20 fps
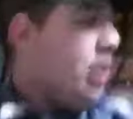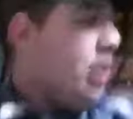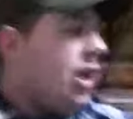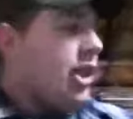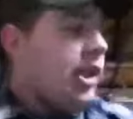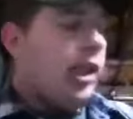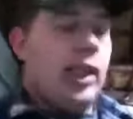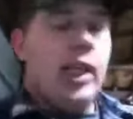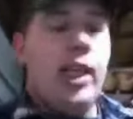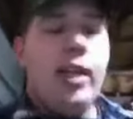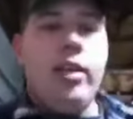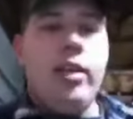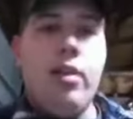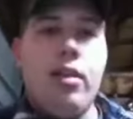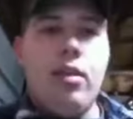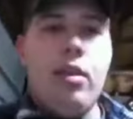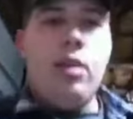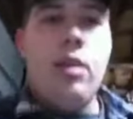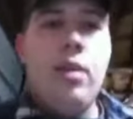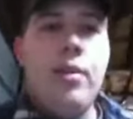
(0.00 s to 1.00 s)
on the lathe.
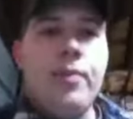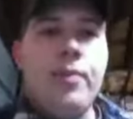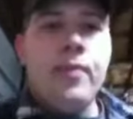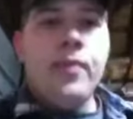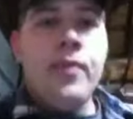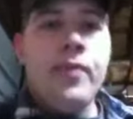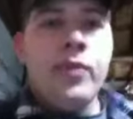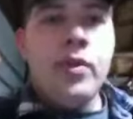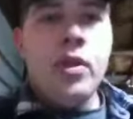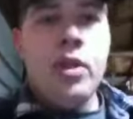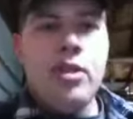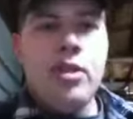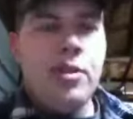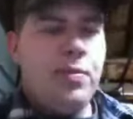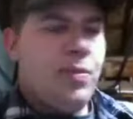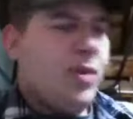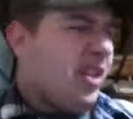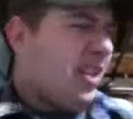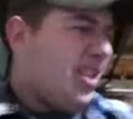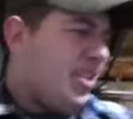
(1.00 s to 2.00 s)
Just
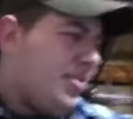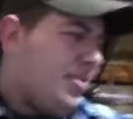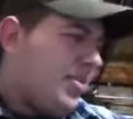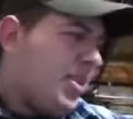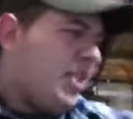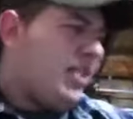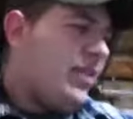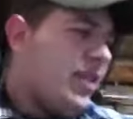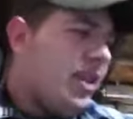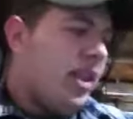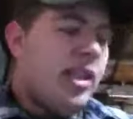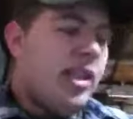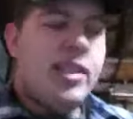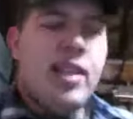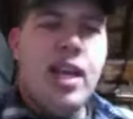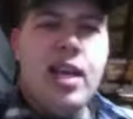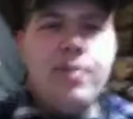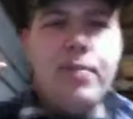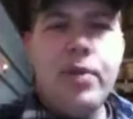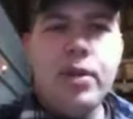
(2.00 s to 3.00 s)
put a little bit of
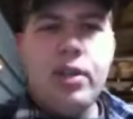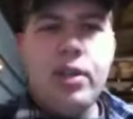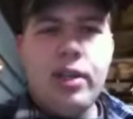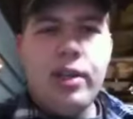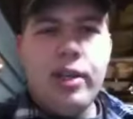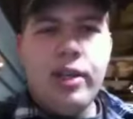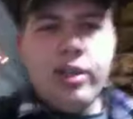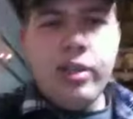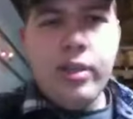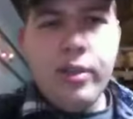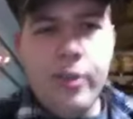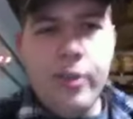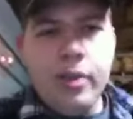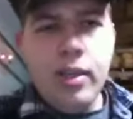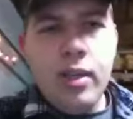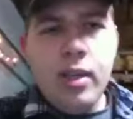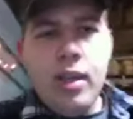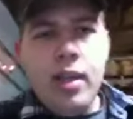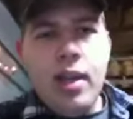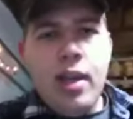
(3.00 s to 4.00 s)
taper on there,
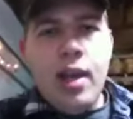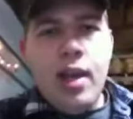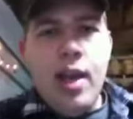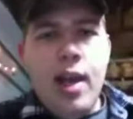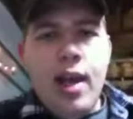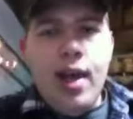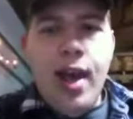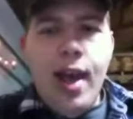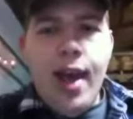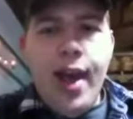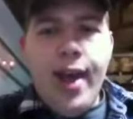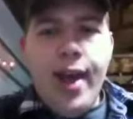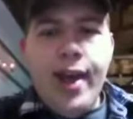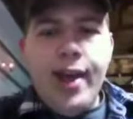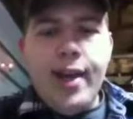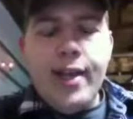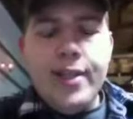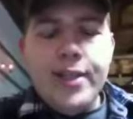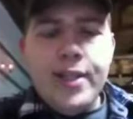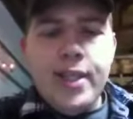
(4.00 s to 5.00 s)

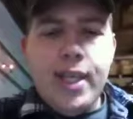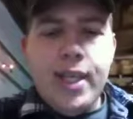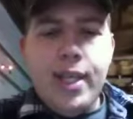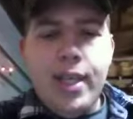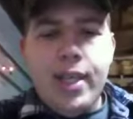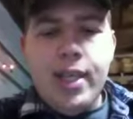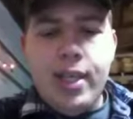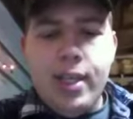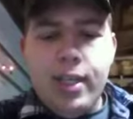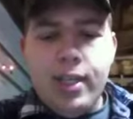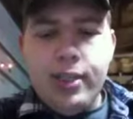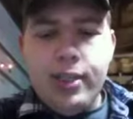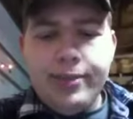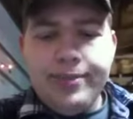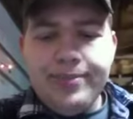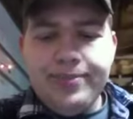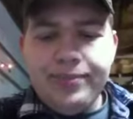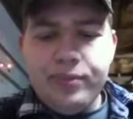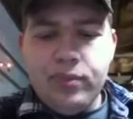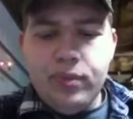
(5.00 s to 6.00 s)
and I
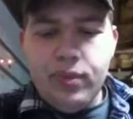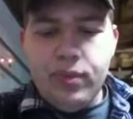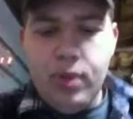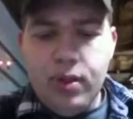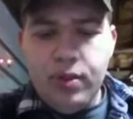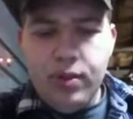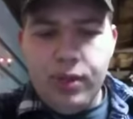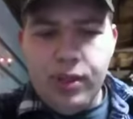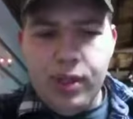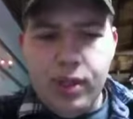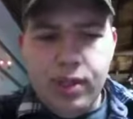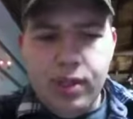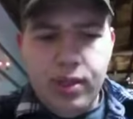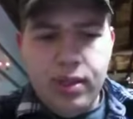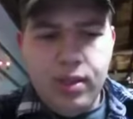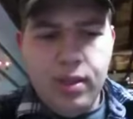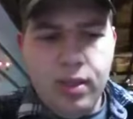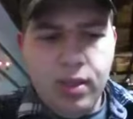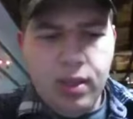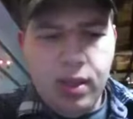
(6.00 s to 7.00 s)
what was it?
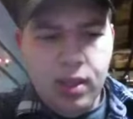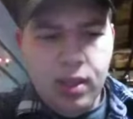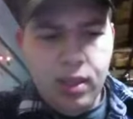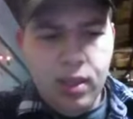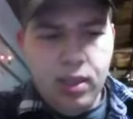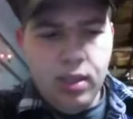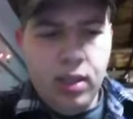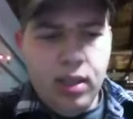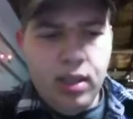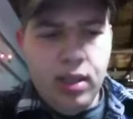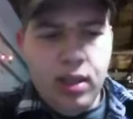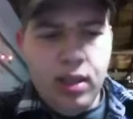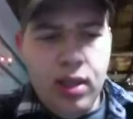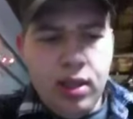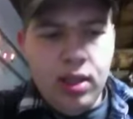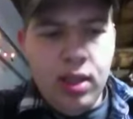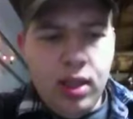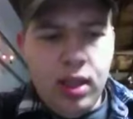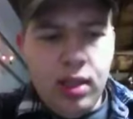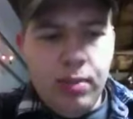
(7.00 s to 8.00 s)

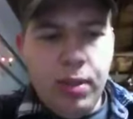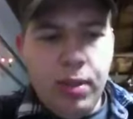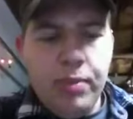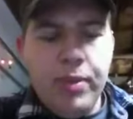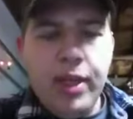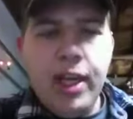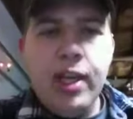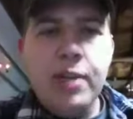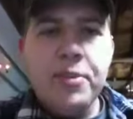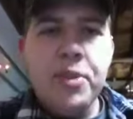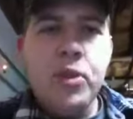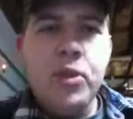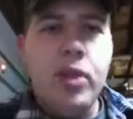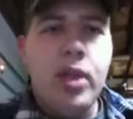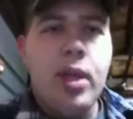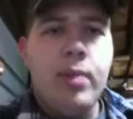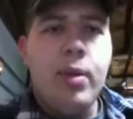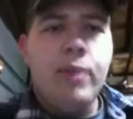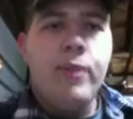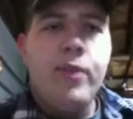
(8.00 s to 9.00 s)
Bumped that up to a
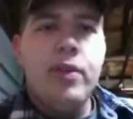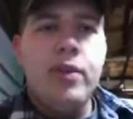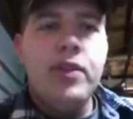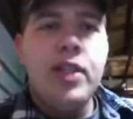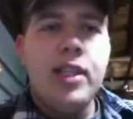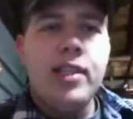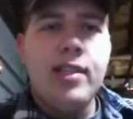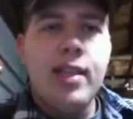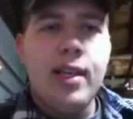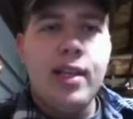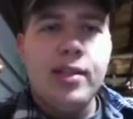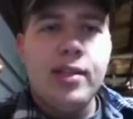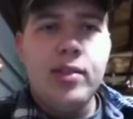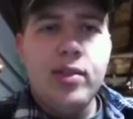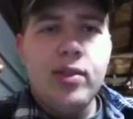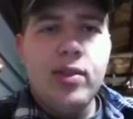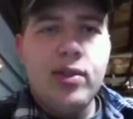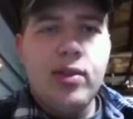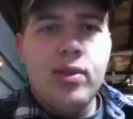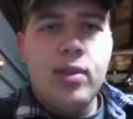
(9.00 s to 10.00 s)
number
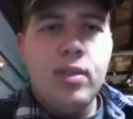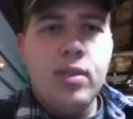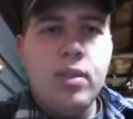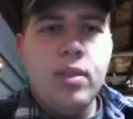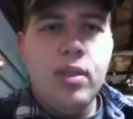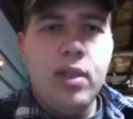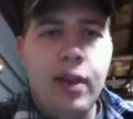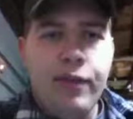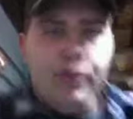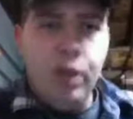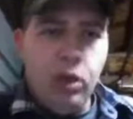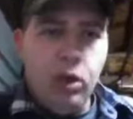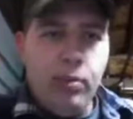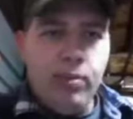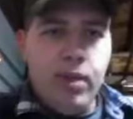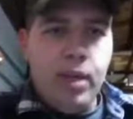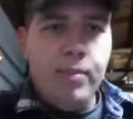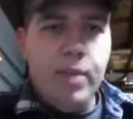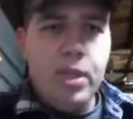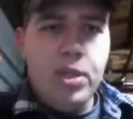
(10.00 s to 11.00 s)
56 if you're going
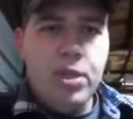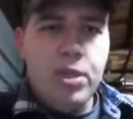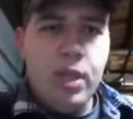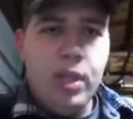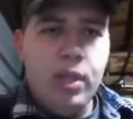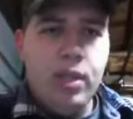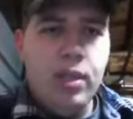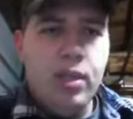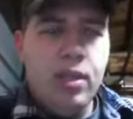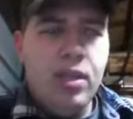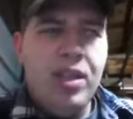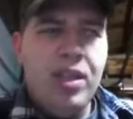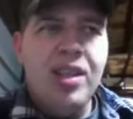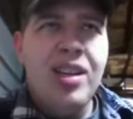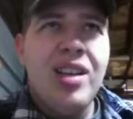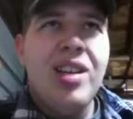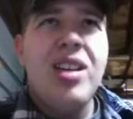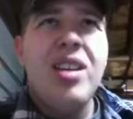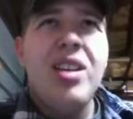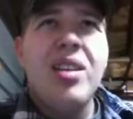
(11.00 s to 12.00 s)
by metric.
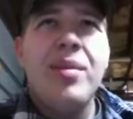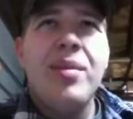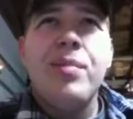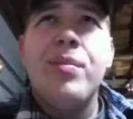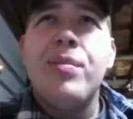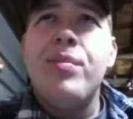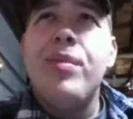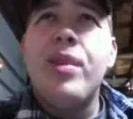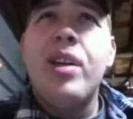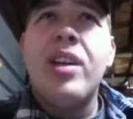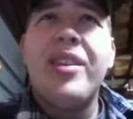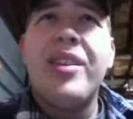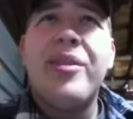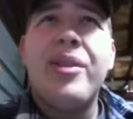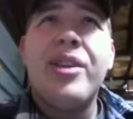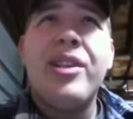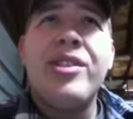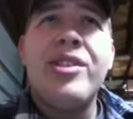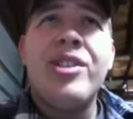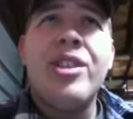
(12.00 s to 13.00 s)
Not
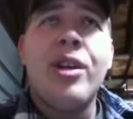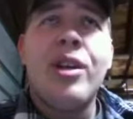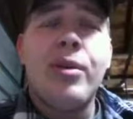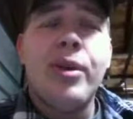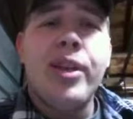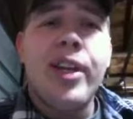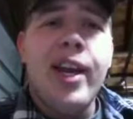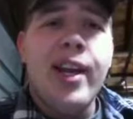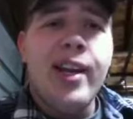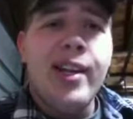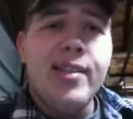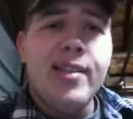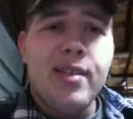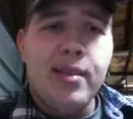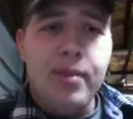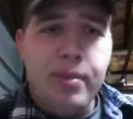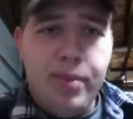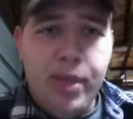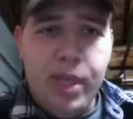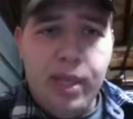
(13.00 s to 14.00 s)
quite sure what that is in
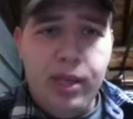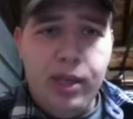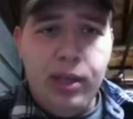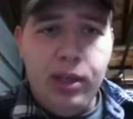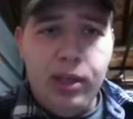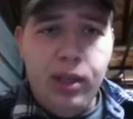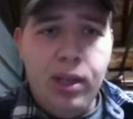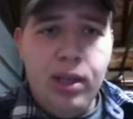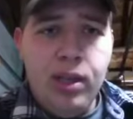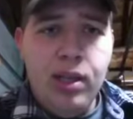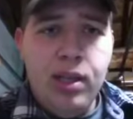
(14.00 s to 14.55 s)
imperial,